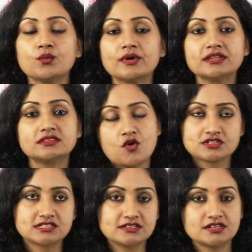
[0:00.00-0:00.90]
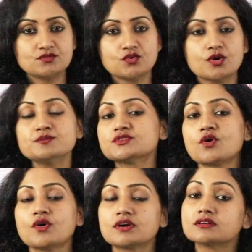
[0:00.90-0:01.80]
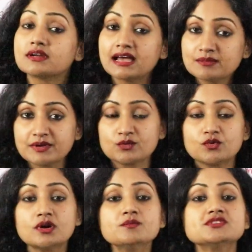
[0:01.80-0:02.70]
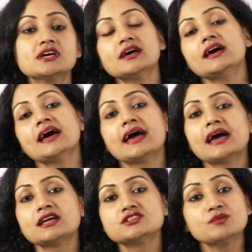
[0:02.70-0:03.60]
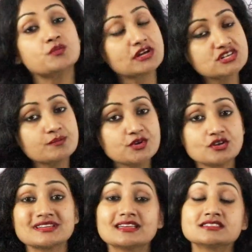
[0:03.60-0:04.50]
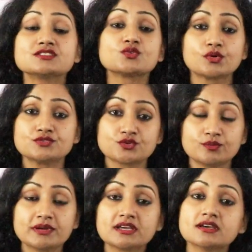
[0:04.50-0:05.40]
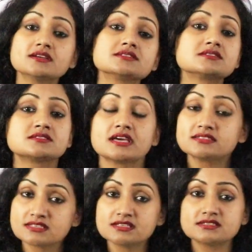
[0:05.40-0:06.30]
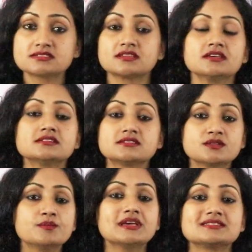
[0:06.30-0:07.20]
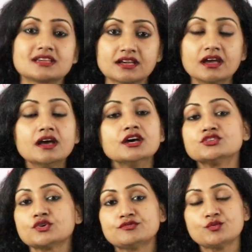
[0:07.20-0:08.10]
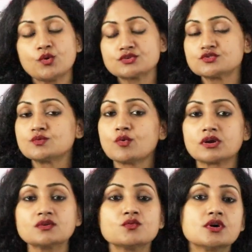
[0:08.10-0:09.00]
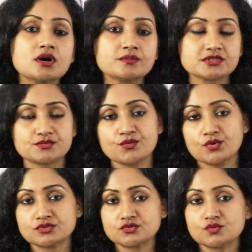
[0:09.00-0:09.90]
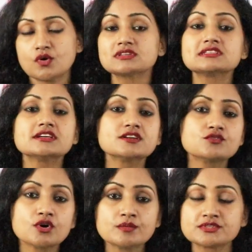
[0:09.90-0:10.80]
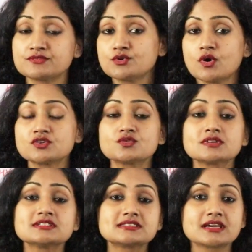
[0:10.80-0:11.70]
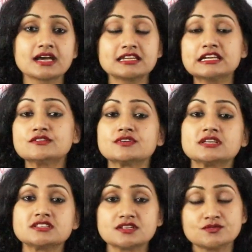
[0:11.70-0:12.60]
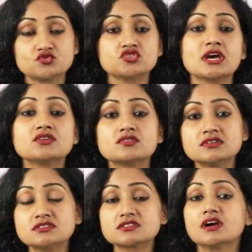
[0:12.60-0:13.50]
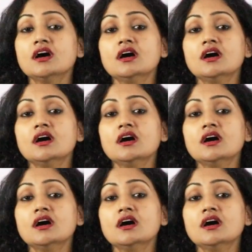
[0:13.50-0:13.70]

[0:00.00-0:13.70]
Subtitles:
with auxiliary verbs or helping verbs, and brush up your tenses also, because tenses is the basic. So if you want to do modal verbs, if you want to do auxiliary verbs, if you want to understand infinitives, gerund,